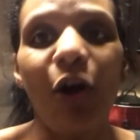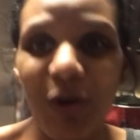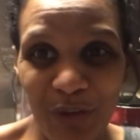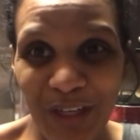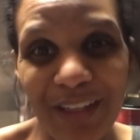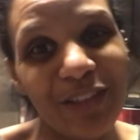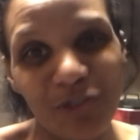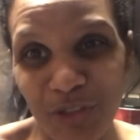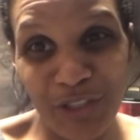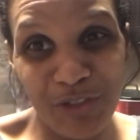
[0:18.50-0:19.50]
Hold on,
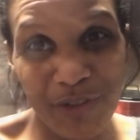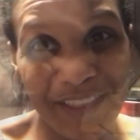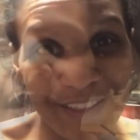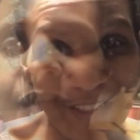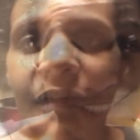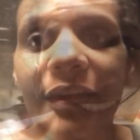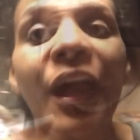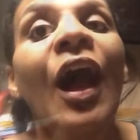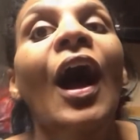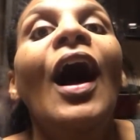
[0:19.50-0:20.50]
trick-or-treaters.
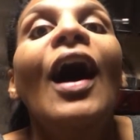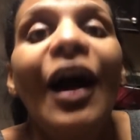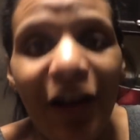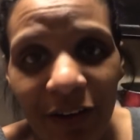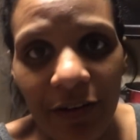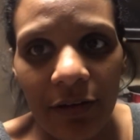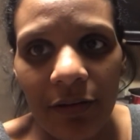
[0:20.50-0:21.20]
Ugh,